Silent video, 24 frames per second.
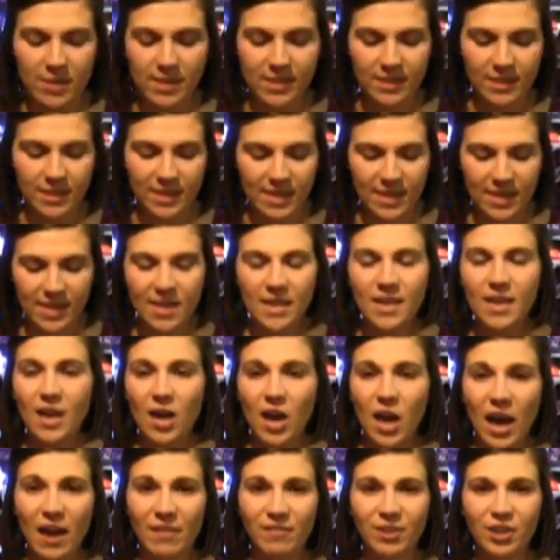Lindsay.
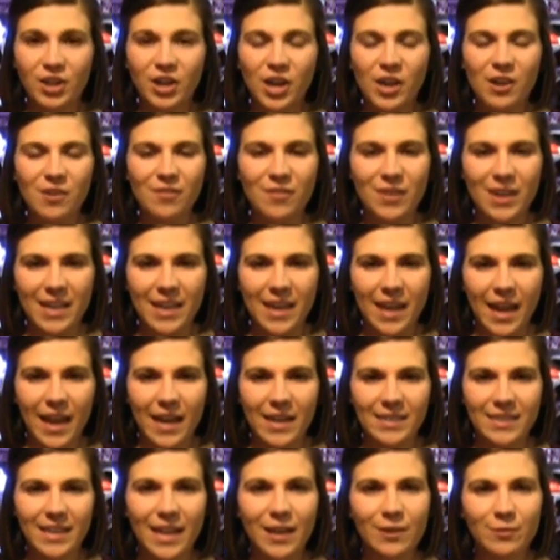Have a great
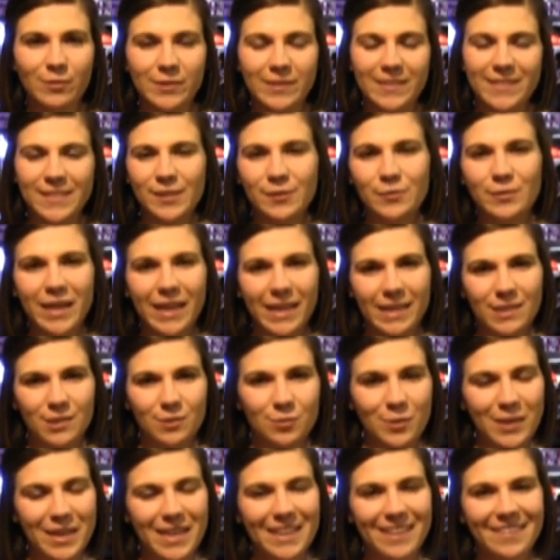weekend, and we'll see you next
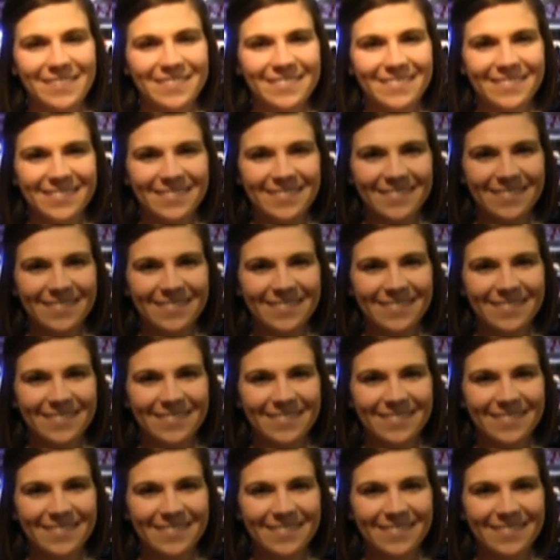week.